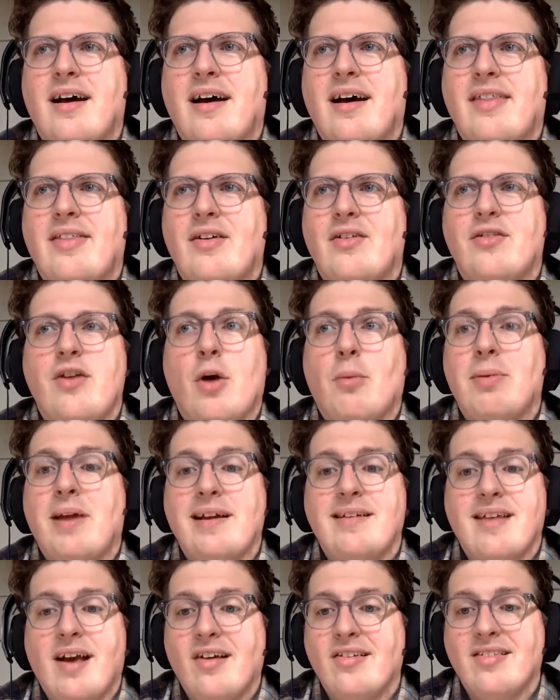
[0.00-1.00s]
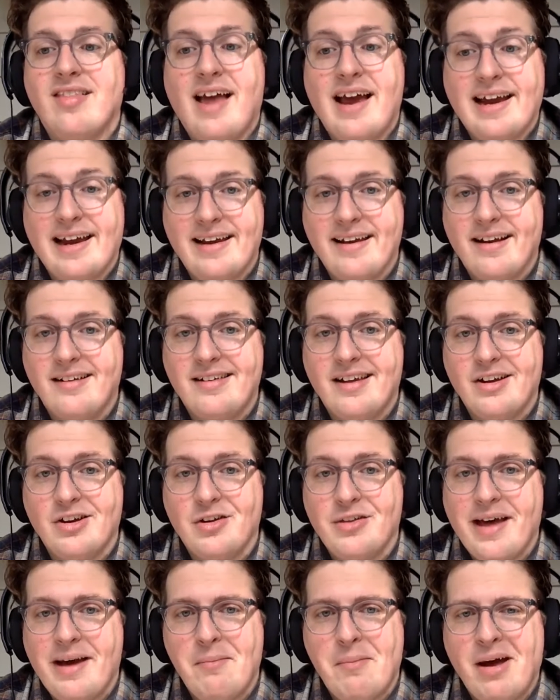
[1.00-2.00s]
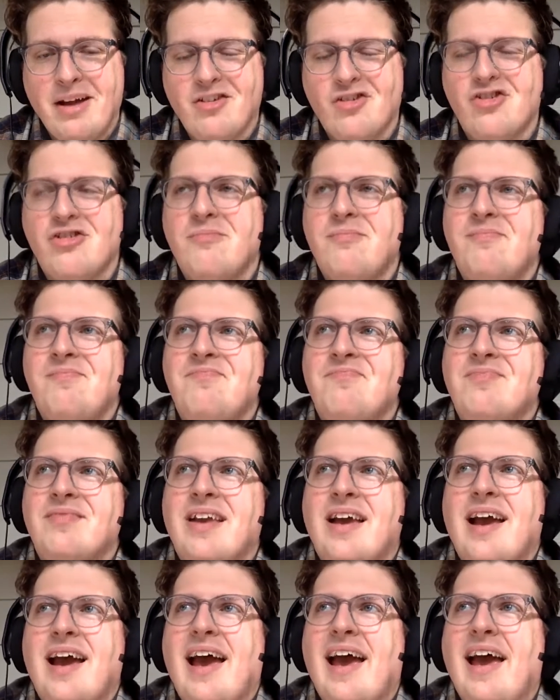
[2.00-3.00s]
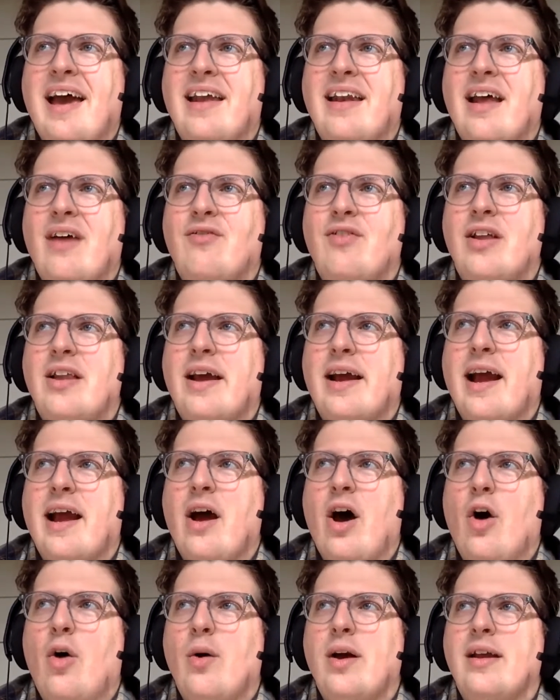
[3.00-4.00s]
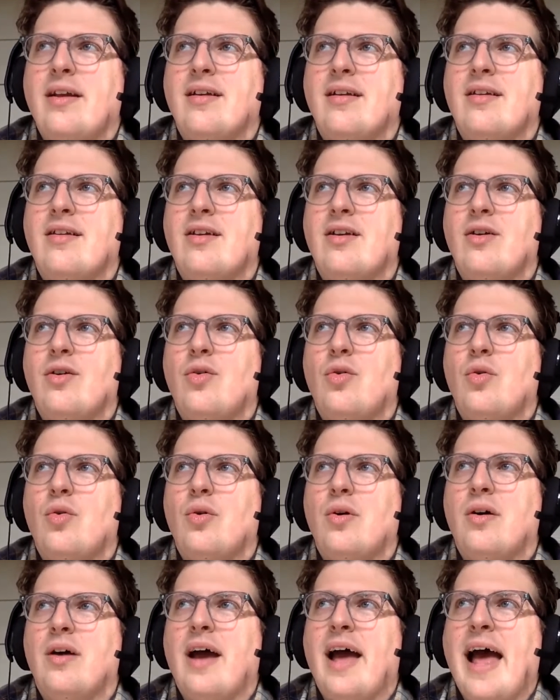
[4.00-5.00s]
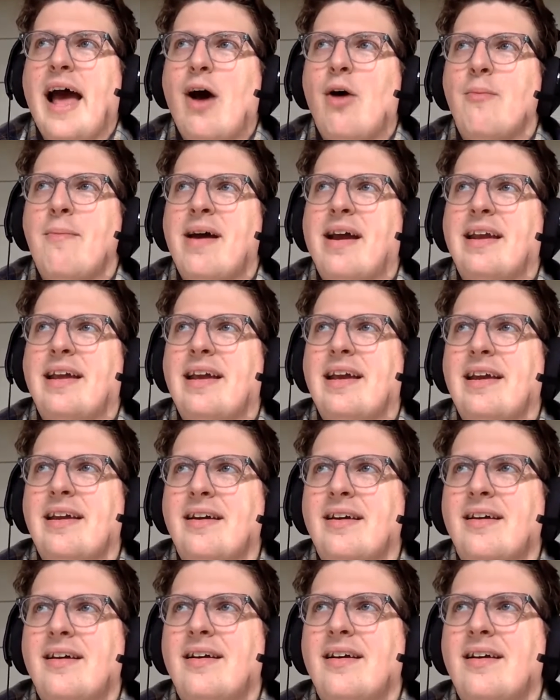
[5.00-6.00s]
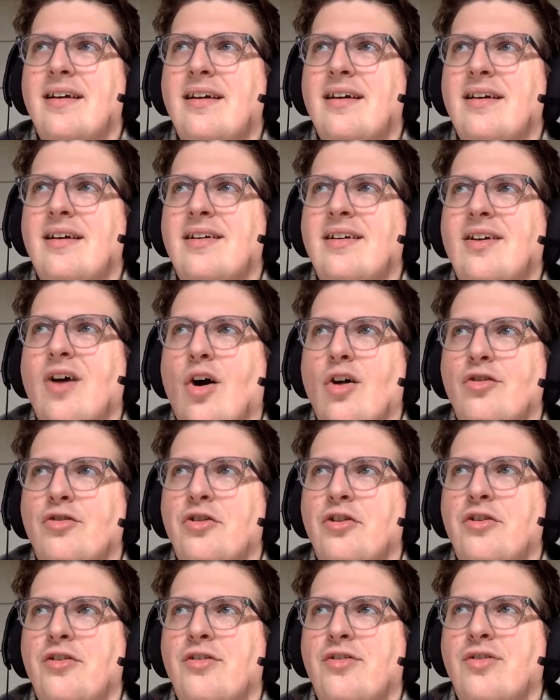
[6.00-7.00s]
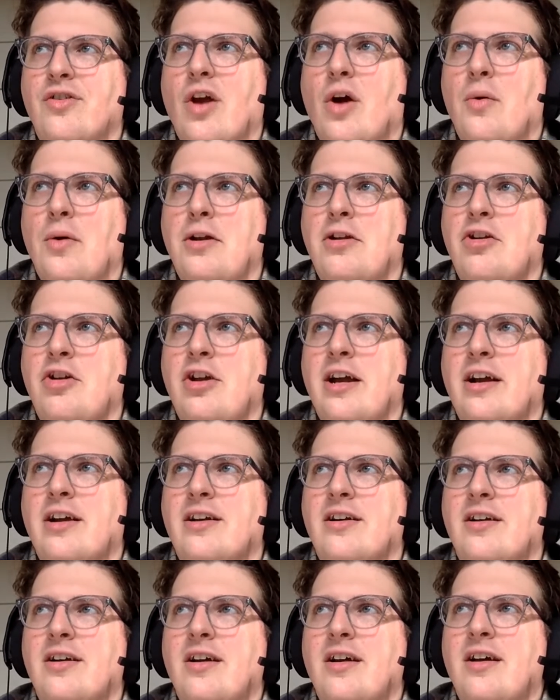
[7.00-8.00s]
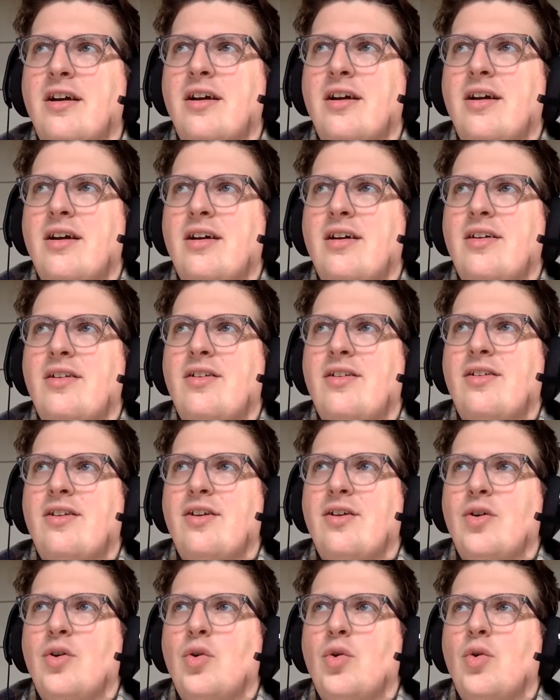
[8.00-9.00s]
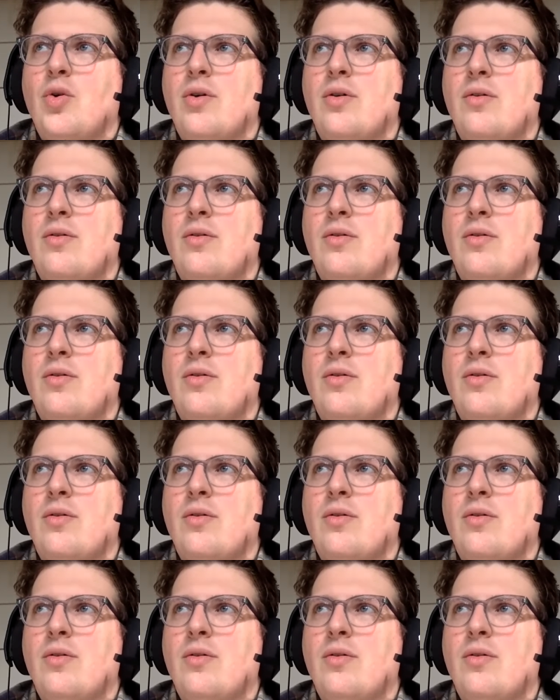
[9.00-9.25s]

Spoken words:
there's no place else like it, I'll tell you that much. And I feel like I owe it to how many cultures go into here to